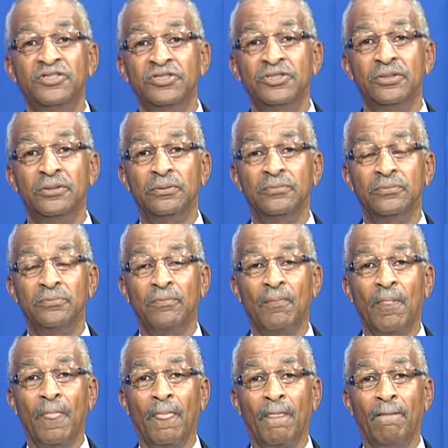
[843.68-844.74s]
to do.
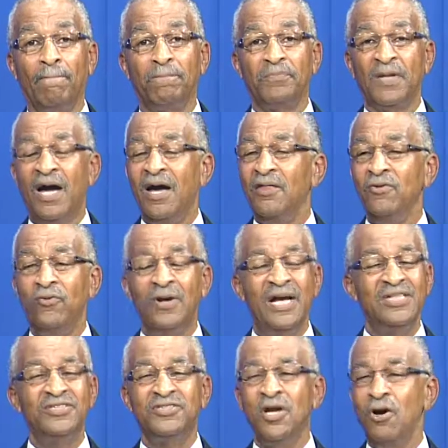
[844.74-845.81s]

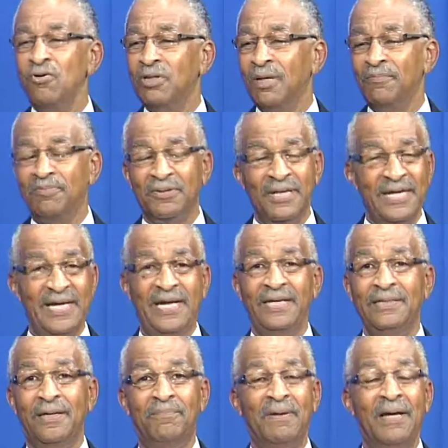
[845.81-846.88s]
Otherwise, don't
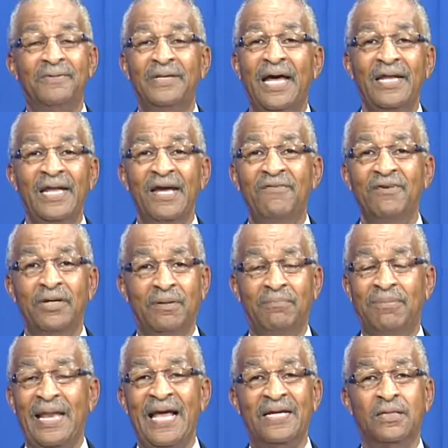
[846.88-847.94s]
complain about not having a
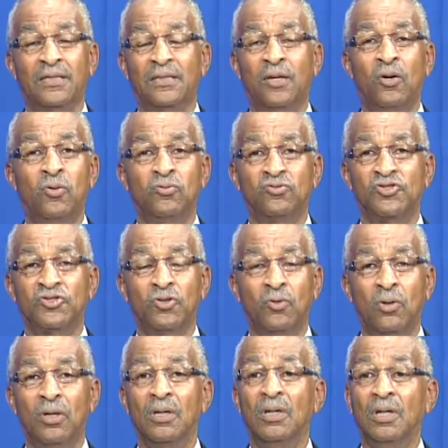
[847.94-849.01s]
black-owned
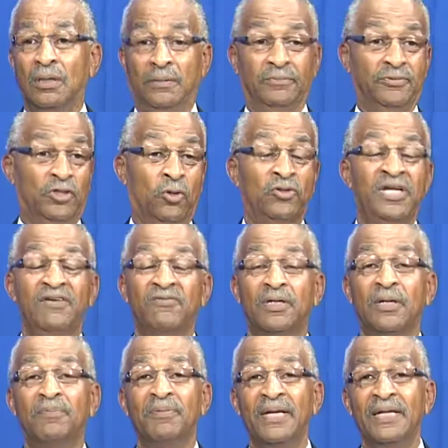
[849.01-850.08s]
store. Don't even
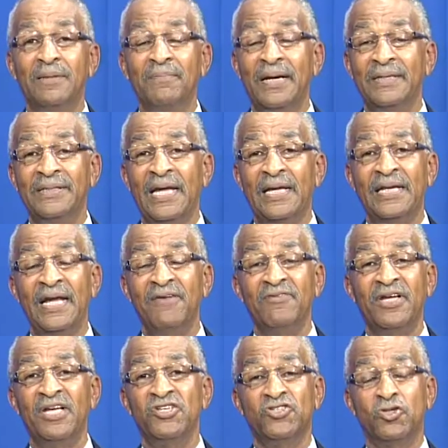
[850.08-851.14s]
complain about not
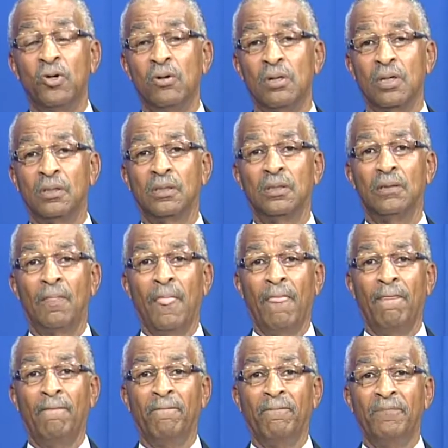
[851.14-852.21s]
having a store
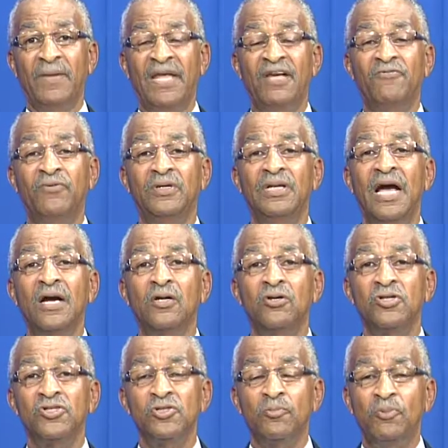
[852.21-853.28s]
if we're not going
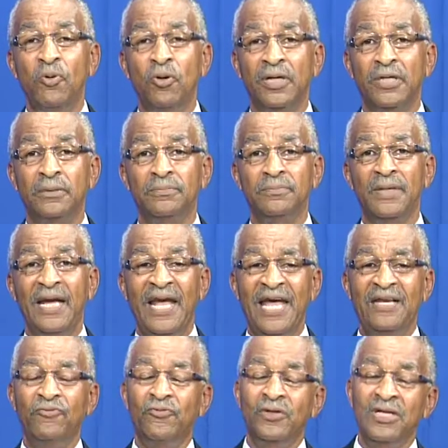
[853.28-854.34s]
to support it.
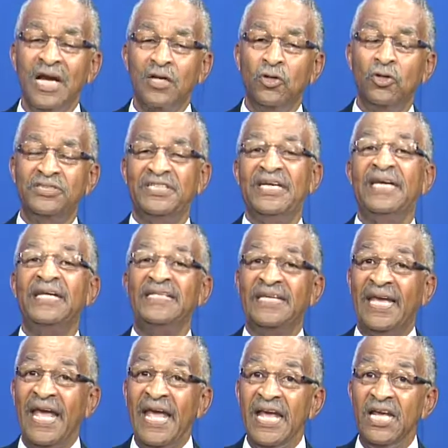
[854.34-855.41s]
And if we're not going to
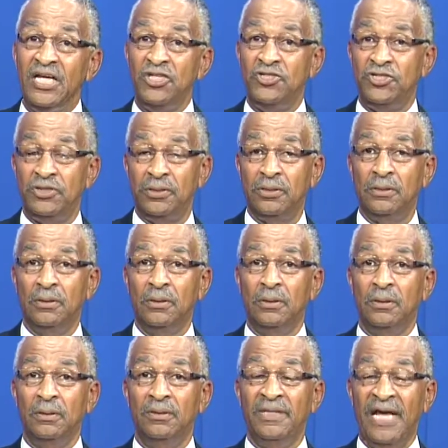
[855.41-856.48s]
engage
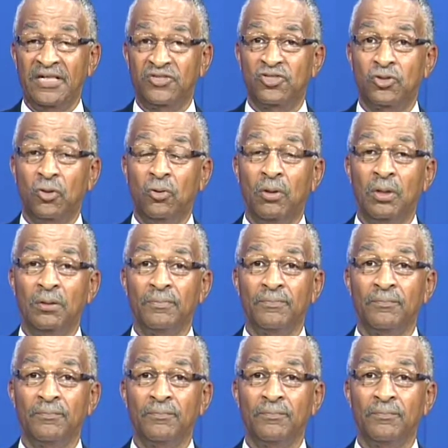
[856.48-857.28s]
that store